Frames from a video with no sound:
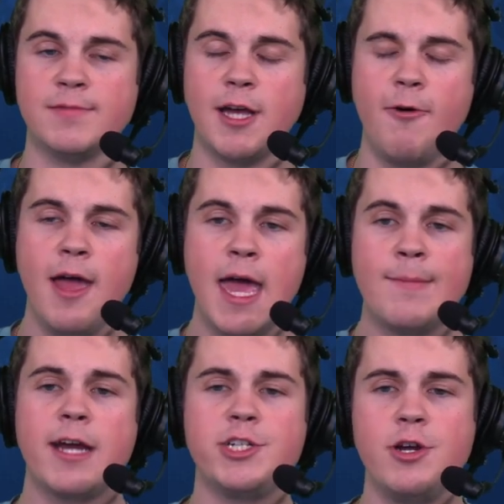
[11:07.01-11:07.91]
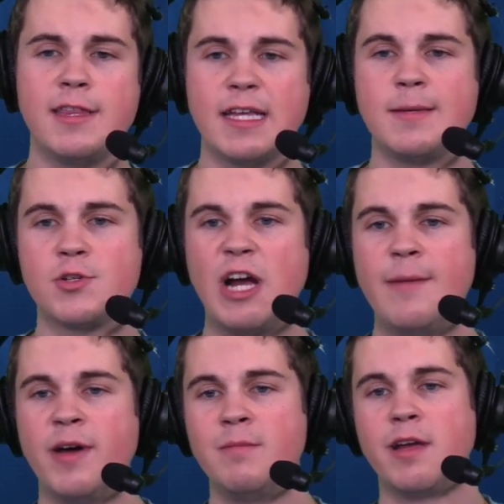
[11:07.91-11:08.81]
So make sure you hit that
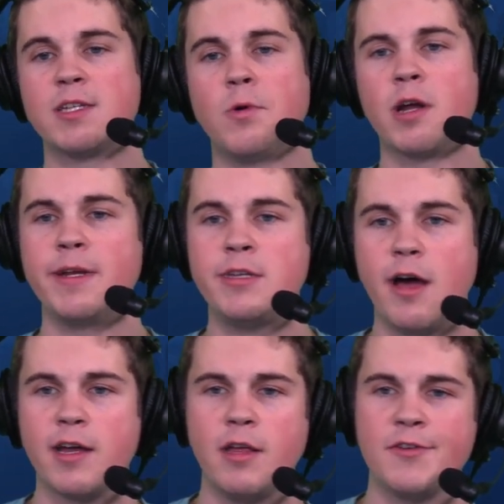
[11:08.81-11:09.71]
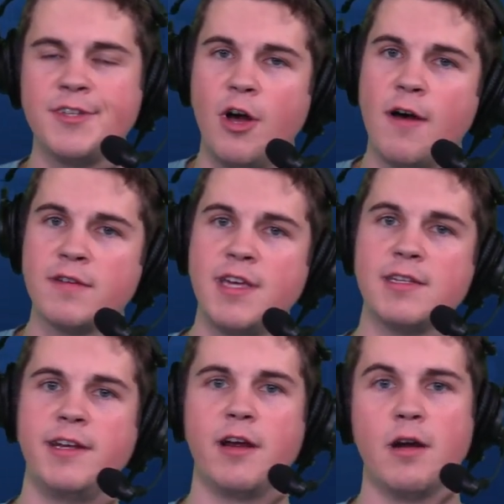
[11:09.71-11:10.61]
subscribe button, because we're going to be talking
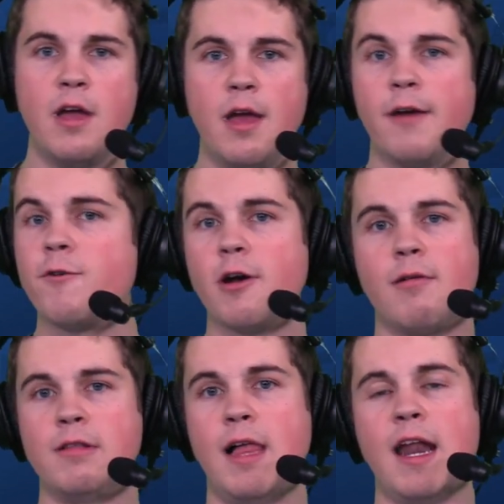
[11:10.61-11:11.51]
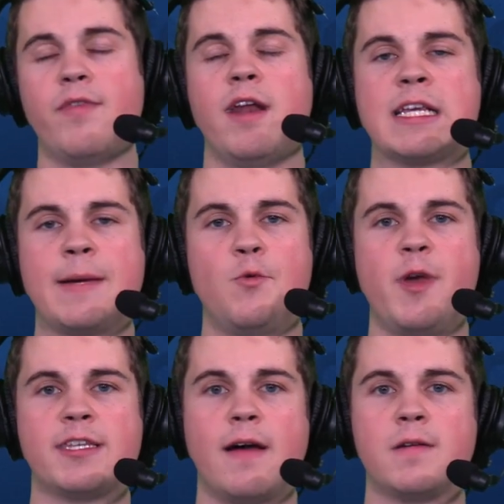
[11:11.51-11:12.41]
offseason here for a lot of the next couple
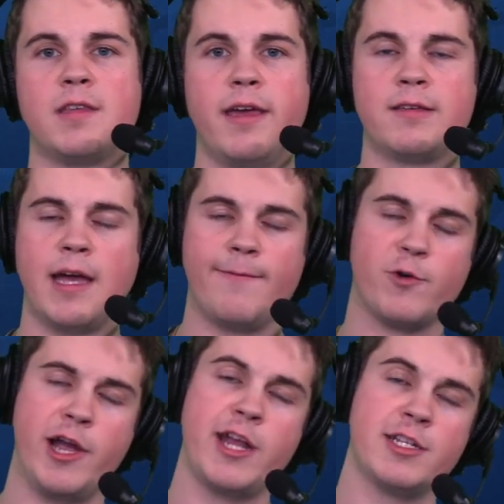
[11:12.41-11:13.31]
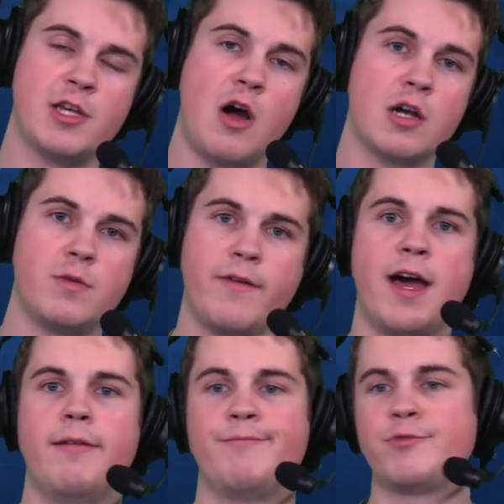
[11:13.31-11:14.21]
weeks, obviously. It's got free agent talks. We've
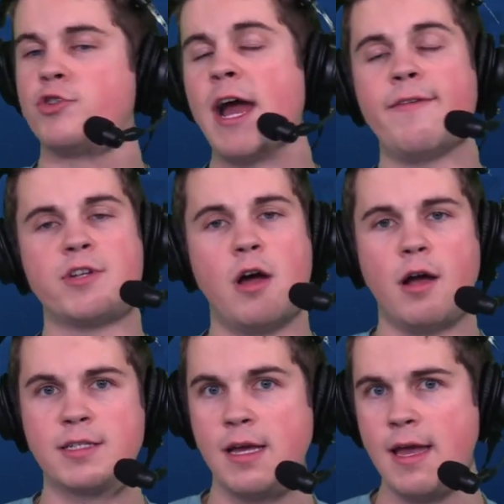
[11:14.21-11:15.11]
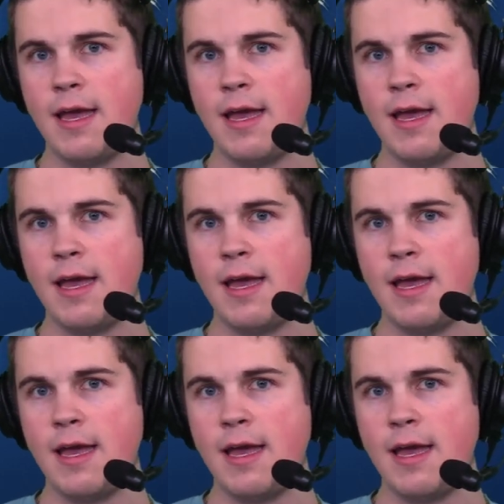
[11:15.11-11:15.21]
got draft talks.